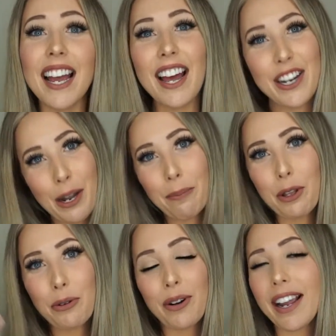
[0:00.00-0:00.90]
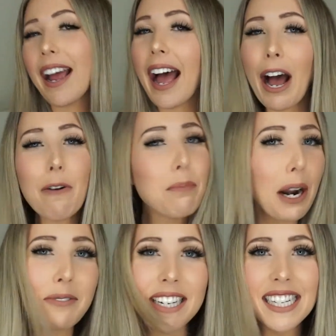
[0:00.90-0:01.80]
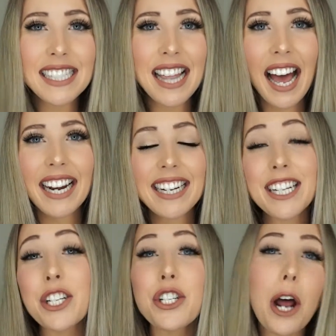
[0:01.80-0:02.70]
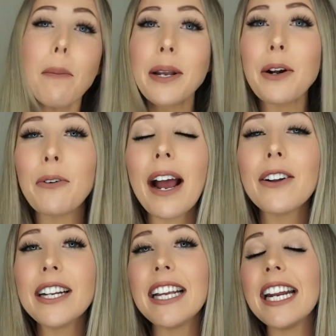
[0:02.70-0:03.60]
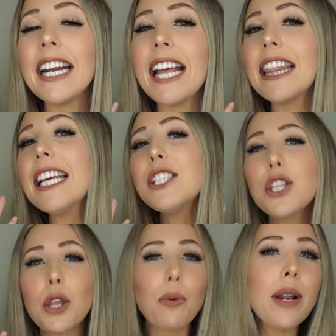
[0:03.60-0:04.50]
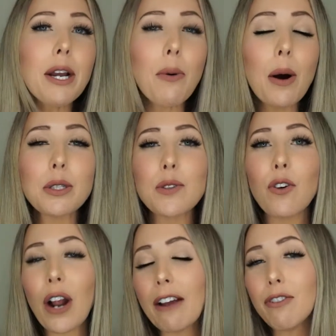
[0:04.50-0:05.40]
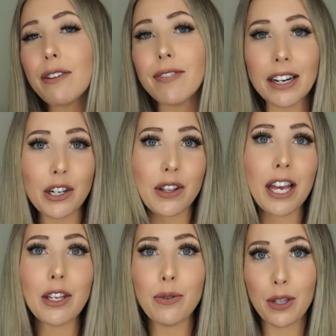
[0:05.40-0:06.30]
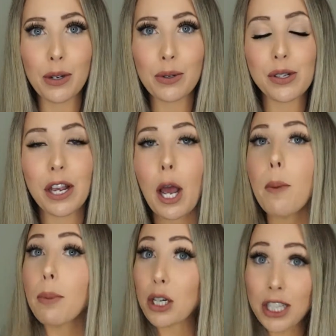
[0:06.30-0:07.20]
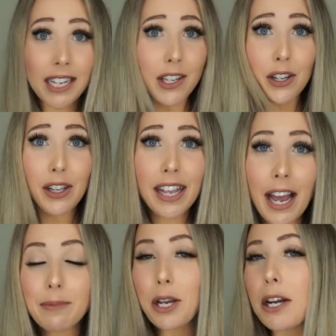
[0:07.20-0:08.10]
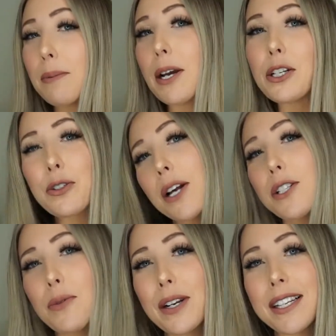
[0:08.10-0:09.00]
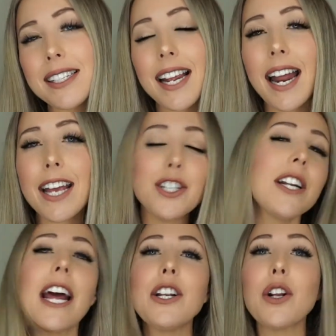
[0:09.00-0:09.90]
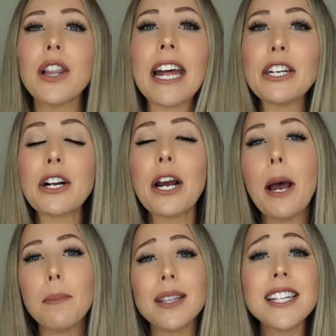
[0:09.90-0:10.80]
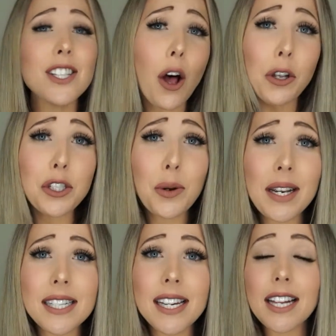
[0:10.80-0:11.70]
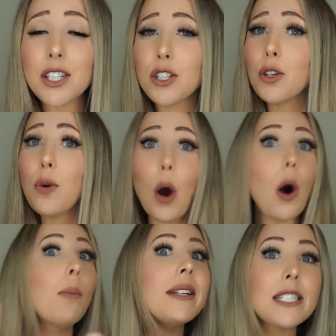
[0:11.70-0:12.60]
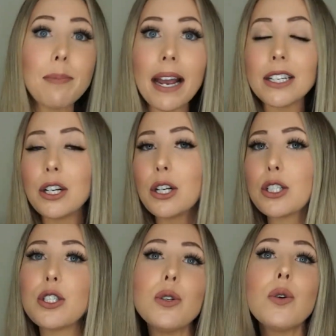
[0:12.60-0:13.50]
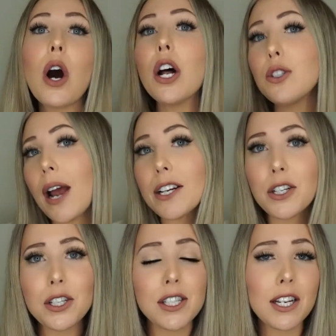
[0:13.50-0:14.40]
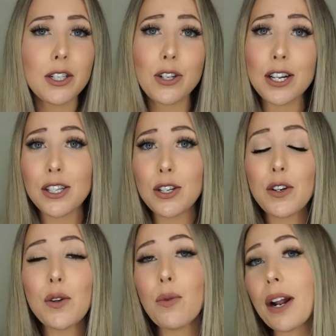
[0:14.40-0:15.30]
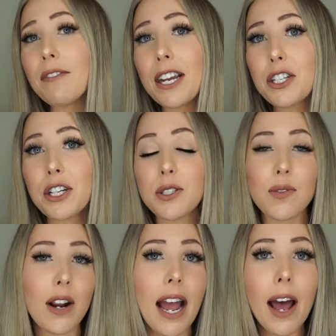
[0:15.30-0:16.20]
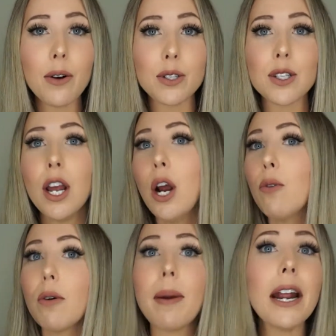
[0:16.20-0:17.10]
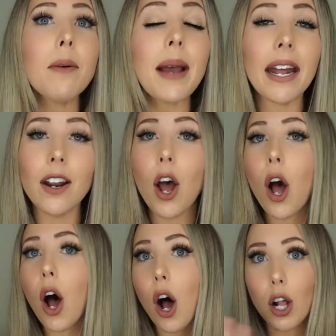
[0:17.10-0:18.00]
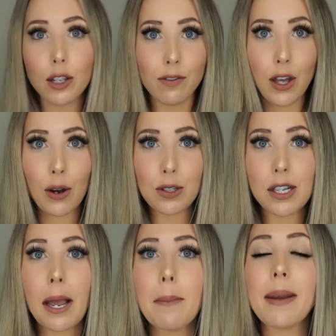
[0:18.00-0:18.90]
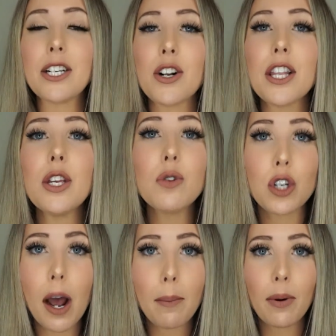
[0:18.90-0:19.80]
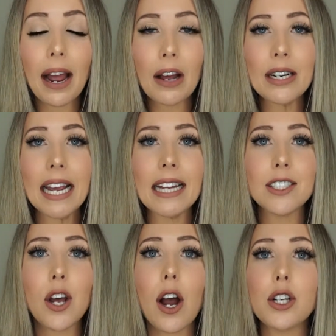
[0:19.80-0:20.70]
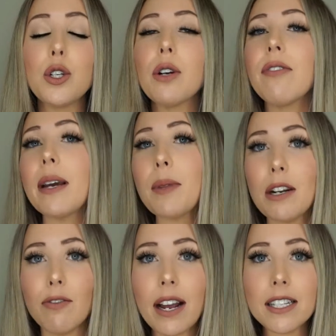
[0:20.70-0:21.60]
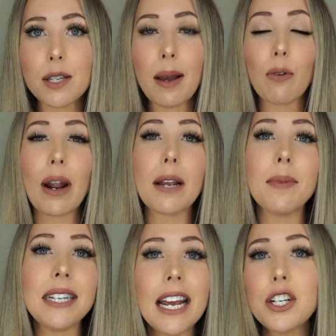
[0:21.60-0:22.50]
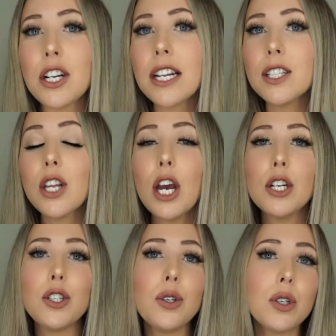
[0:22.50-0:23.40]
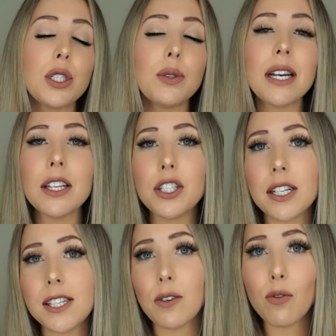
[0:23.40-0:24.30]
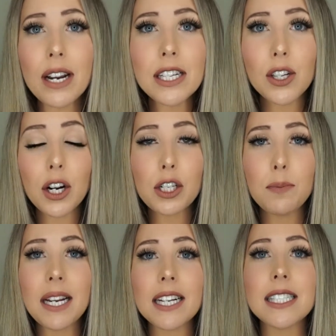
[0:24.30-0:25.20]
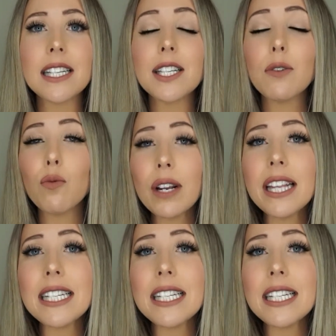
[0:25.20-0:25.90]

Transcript: Number three, how perfect is that? It is shopping around and getting at least 3 quotes for every vendor that you use. Particularly, I'm talking about your trusted real estate agent and your lender, but this also extends to home inspectors, to contractors that you're trusting to do renovations for a house, repairmen, all of those. Make sure that you shop around and talk to your family and friends about recommendations, do your due diligence and research, because this can really